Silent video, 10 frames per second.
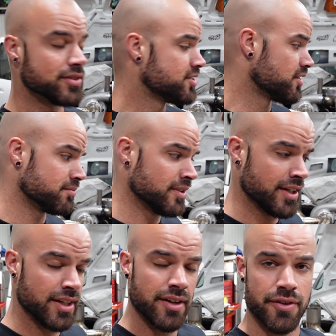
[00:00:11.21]
So
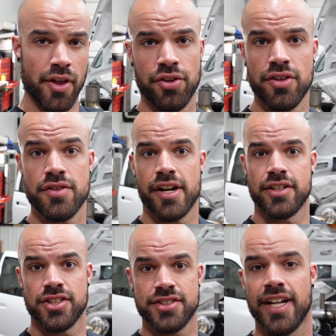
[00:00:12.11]
for those of you that are
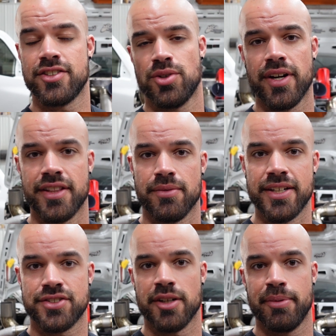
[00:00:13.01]
just now joining the
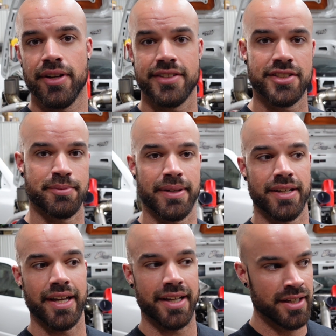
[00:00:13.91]
race truck build, this has been
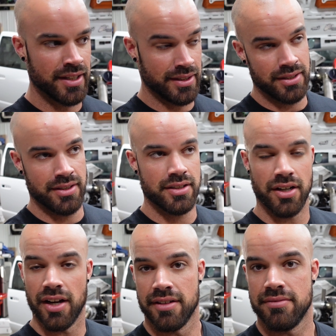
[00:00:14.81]
like,
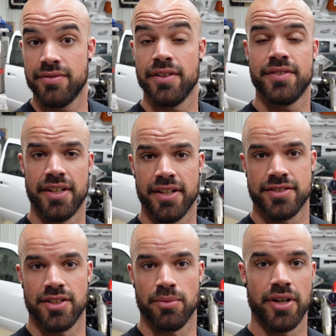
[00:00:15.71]
call it 15 years
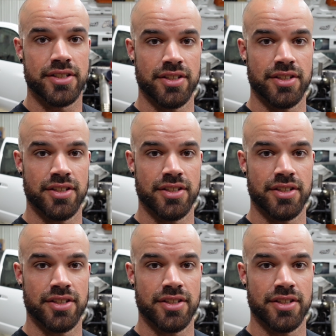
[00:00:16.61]
in the works.